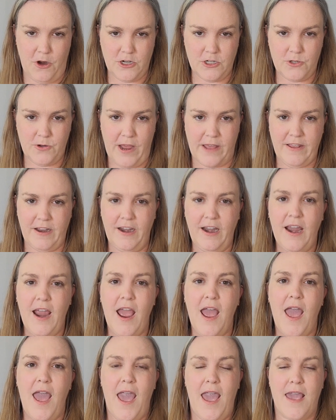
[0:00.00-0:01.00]
March rather,
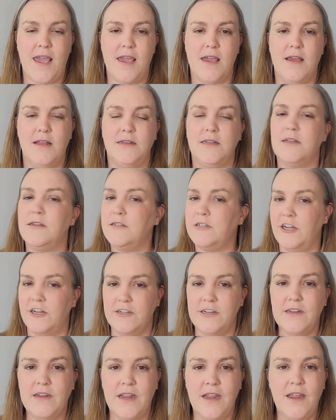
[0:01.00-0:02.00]
and I
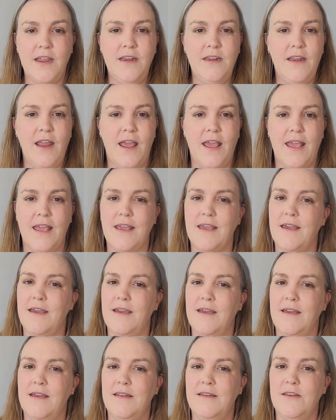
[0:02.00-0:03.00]
turned it in
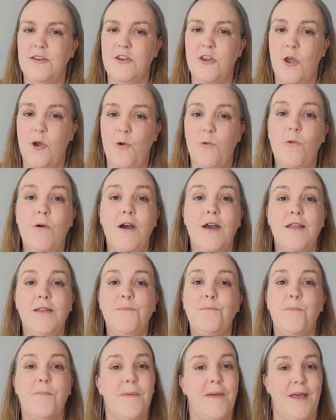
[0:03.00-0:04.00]
and no
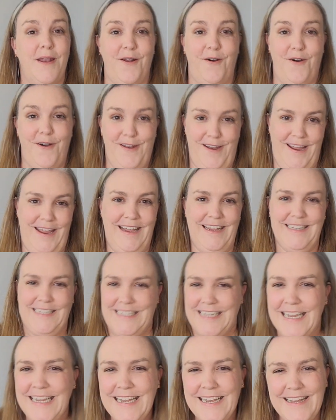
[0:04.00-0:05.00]
one bid on
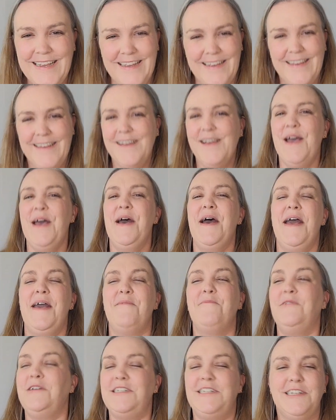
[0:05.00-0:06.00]
it,
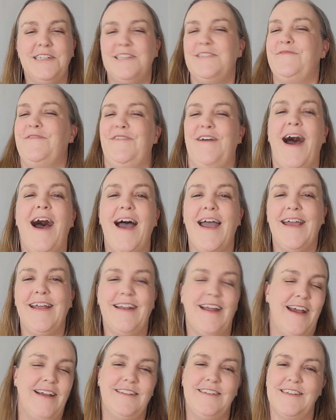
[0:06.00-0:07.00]
which is
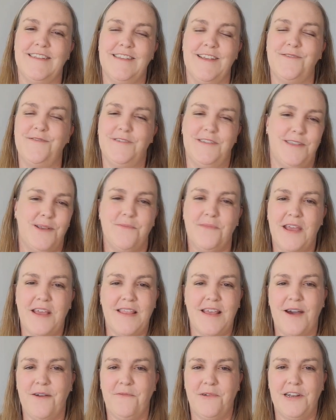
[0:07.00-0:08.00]
fine. It was
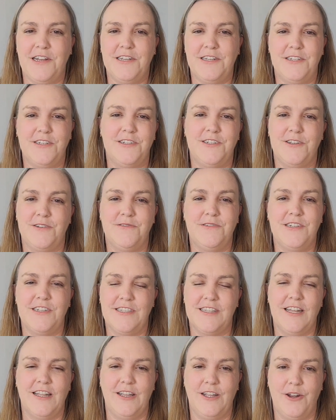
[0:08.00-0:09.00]
something that I wanted to do,
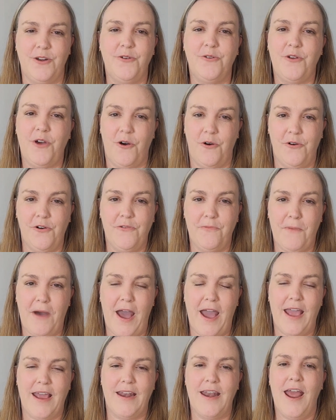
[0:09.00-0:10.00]
just a little goal of
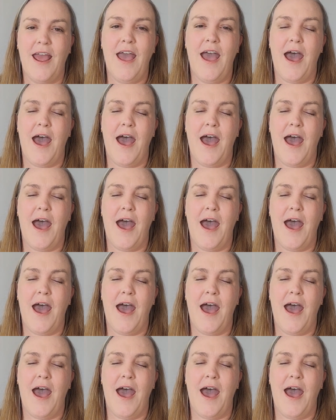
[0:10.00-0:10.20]
mine.